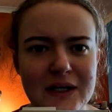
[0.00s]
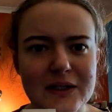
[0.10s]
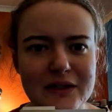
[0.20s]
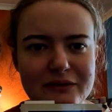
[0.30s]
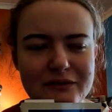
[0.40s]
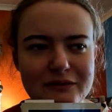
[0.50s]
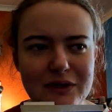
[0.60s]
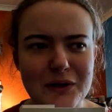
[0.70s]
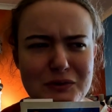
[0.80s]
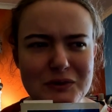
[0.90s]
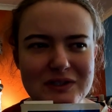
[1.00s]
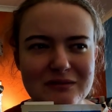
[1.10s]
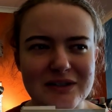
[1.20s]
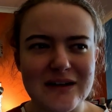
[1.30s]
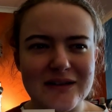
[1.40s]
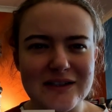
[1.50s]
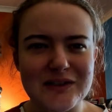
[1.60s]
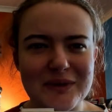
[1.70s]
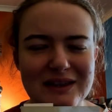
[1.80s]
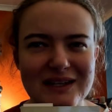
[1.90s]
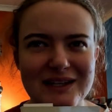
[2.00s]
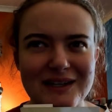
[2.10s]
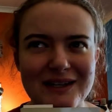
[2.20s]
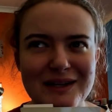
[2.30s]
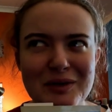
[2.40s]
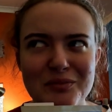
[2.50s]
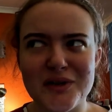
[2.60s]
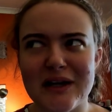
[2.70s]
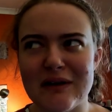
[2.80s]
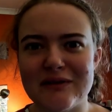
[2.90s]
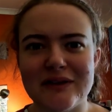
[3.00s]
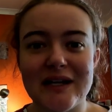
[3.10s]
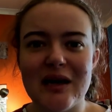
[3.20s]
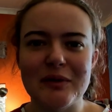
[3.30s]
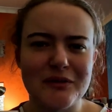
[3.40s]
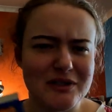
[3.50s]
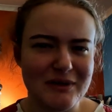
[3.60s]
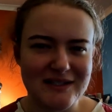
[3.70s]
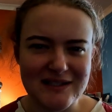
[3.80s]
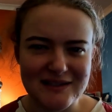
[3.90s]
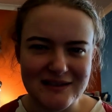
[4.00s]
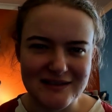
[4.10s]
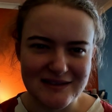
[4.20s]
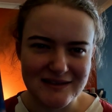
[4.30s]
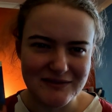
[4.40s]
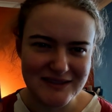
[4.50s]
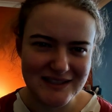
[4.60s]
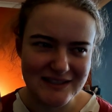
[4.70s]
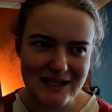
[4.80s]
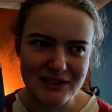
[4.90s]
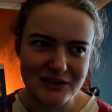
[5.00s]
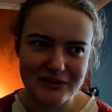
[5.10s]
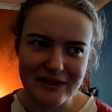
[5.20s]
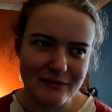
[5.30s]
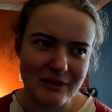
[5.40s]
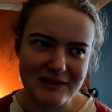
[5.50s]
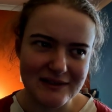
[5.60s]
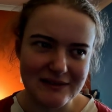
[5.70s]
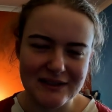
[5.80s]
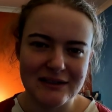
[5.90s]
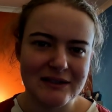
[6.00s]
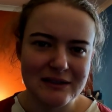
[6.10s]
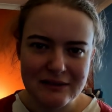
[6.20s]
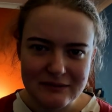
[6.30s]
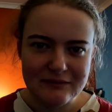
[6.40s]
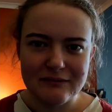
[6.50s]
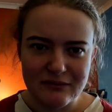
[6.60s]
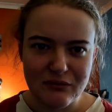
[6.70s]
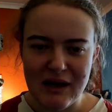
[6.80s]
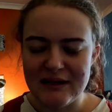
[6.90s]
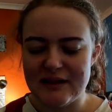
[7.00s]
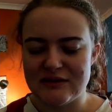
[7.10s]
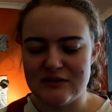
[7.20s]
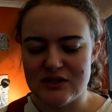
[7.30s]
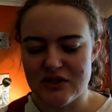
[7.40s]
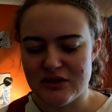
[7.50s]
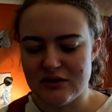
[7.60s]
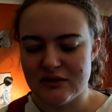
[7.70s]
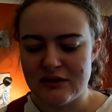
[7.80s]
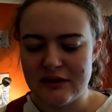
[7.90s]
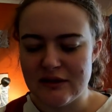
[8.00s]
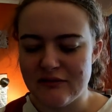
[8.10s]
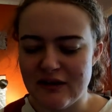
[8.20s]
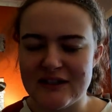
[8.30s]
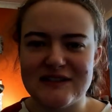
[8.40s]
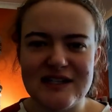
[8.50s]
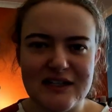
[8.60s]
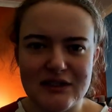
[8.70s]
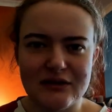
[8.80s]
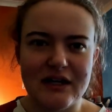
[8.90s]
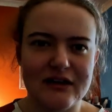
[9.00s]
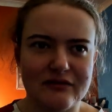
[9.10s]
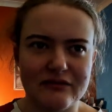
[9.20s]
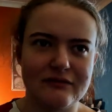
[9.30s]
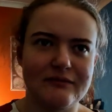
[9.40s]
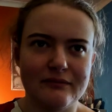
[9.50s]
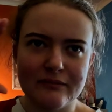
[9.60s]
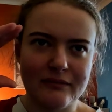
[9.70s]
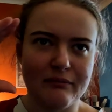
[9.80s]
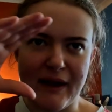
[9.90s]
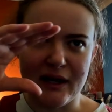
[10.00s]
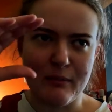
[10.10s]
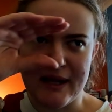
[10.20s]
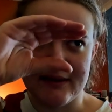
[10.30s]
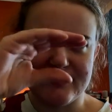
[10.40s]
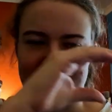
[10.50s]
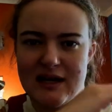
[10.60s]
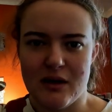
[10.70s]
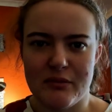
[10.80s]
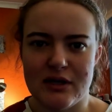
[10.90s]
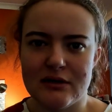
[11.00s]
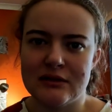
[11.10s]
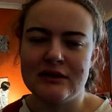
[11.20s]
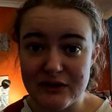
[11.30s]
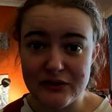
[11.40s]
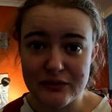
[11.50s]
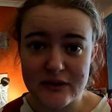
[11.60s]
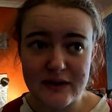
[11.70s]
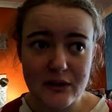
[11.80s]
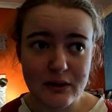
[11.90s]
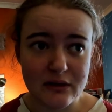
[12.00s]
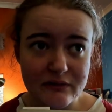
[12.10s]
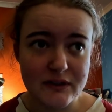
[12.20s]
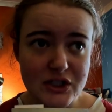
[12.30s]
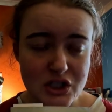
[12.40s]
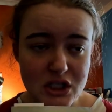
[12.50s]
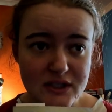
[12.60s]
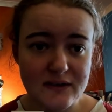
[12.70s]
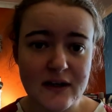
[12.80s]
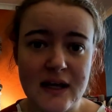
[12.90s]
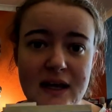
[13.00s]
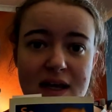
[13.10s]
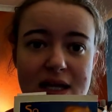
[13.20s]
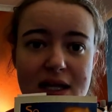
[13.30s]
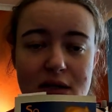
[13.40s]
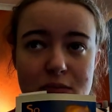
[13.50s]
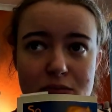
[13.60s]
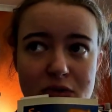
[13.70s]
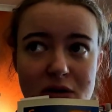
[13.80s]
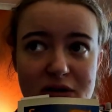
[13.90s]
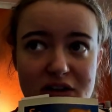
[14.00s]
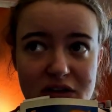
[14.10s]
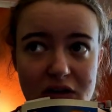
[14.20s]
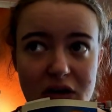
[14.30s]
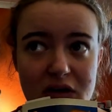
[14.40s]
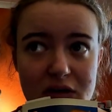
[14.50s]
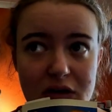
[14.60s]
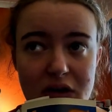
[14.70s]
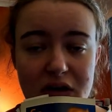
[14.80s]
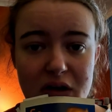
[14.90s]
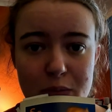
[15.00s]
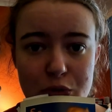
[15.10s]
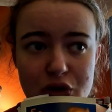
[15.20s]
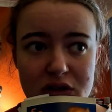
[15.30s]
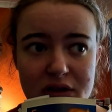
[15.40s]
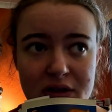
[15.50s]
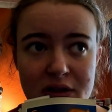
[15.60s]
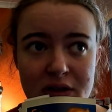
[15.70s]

a lot of cultural similarities with the book I read for The Gambia, which makes sense because this is Senegal. They're basically right next to each other. In fact, Senegal kind of Pac-Mans The Gambia. Anyway, so today we're gonna finish this and then probably start another book.